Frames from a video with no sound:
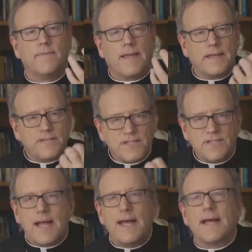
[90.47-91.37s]
they
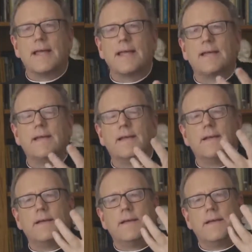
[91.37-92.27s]
sigh
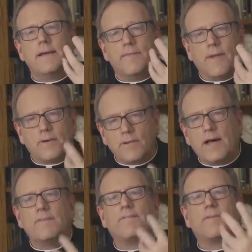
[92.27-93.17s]
their
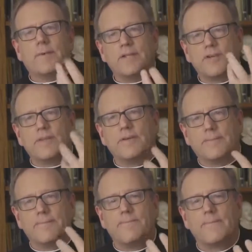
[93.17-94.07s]
love for each other.
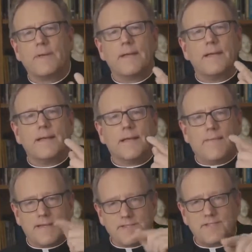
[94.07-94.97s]

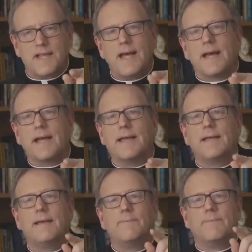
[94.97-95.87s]
That
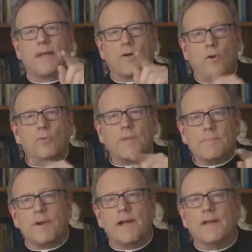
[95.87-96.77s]
sigh, that holy
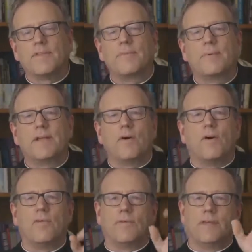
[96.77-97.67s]
breath, we
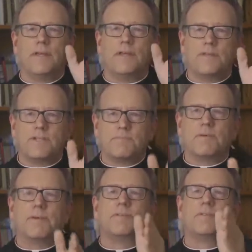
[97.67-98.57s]
call the
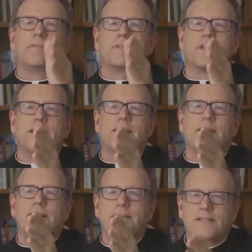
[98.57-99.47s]
spiritus
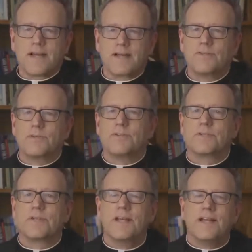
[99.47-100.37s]

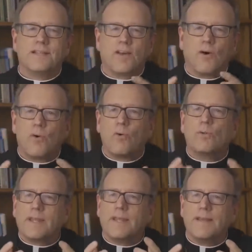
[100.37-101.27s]
sanctus, the
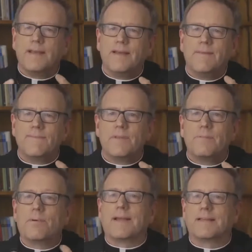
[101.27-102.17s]
holy
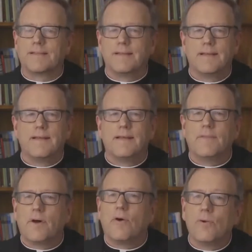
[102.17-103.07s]
breath,
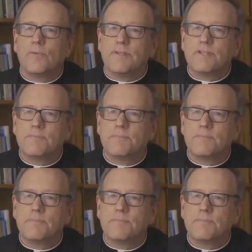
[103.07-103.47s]
the Holy